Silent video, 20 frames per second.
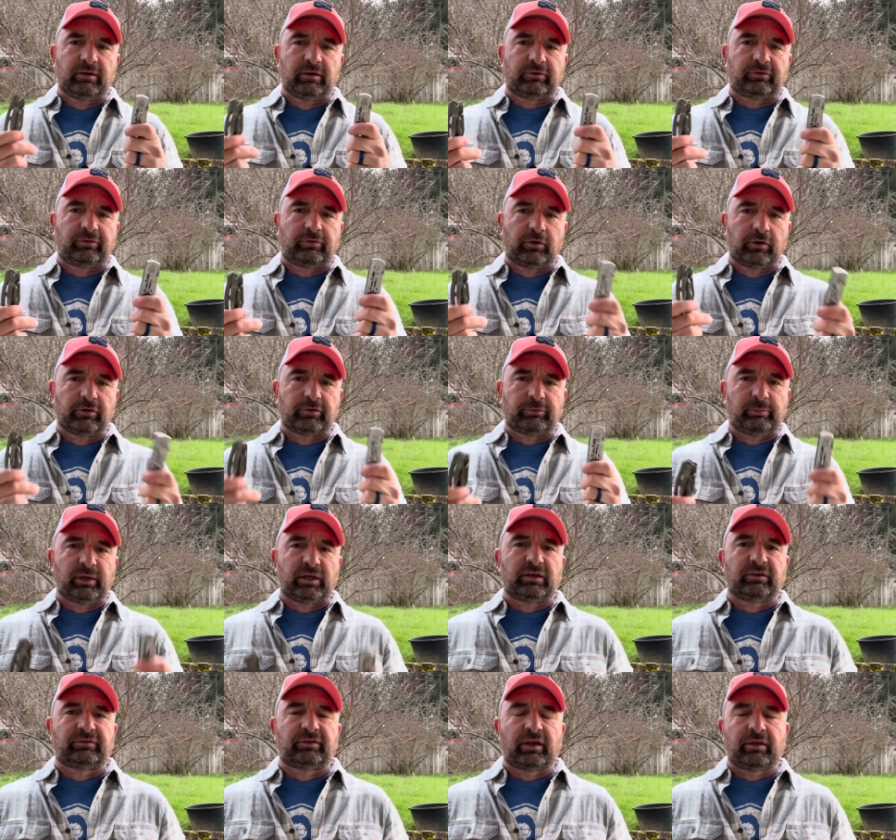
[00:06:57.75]
this first
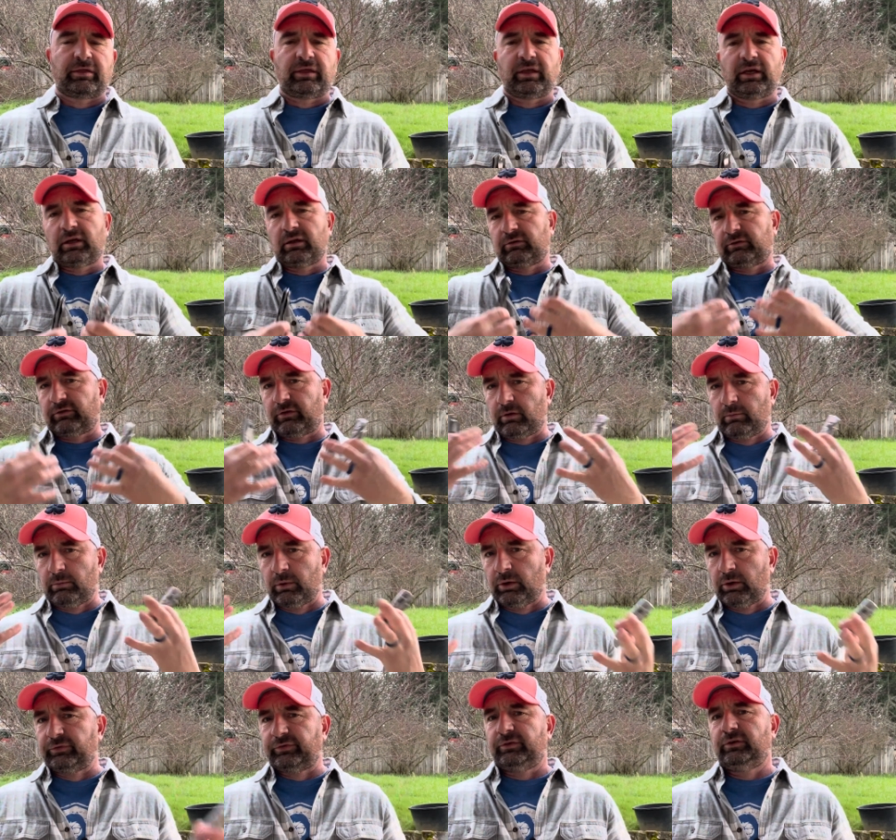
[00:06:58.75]
because I think it's the
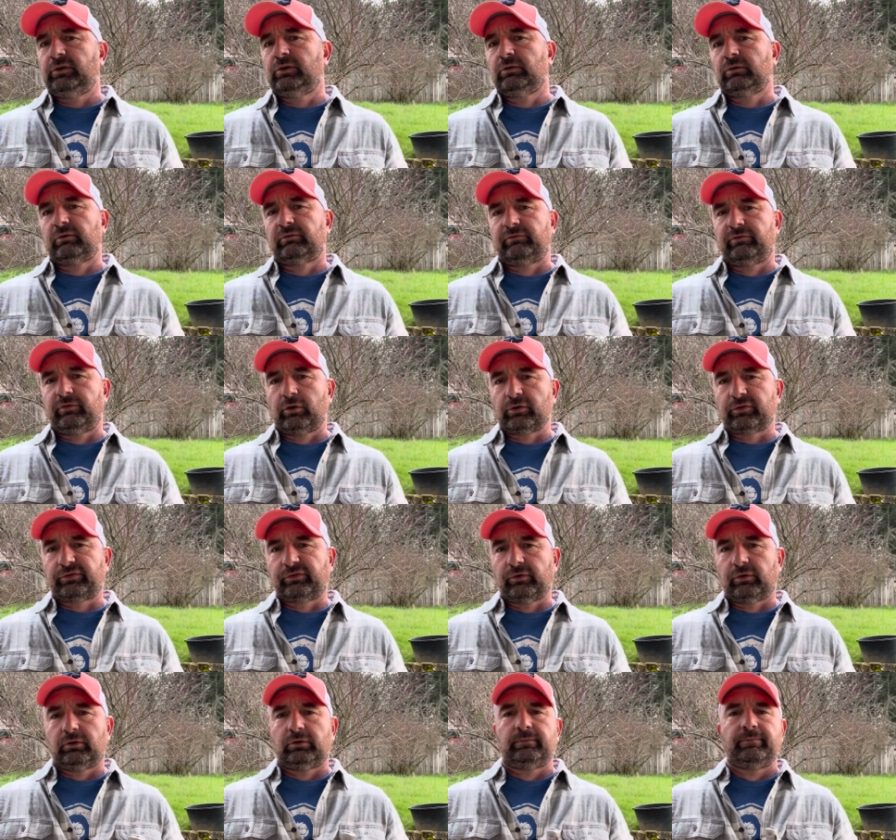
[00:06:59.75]
most
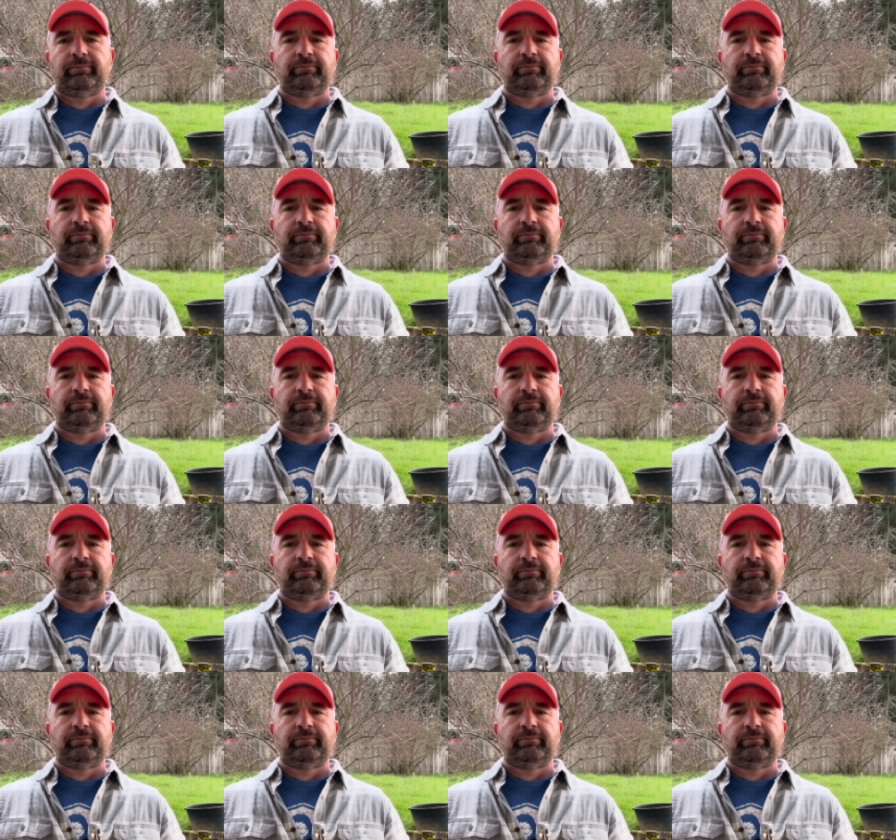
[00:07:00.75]
universal.